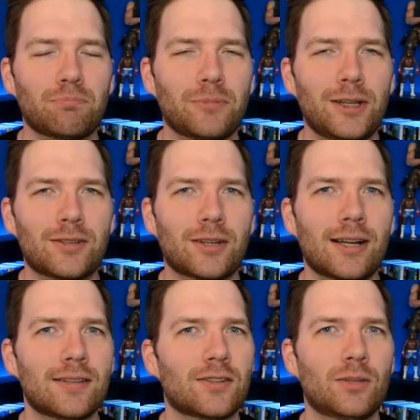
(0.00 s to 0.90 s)
It's a
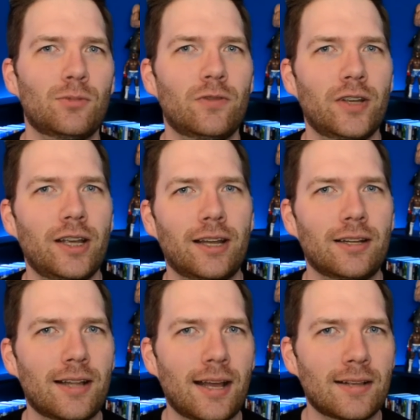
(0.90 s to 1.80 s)
Godzilla movie and
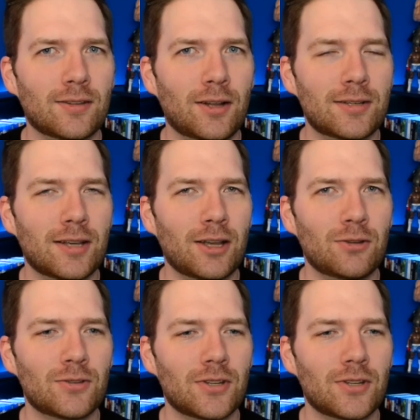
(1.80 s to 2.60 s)
it has a lot of titles,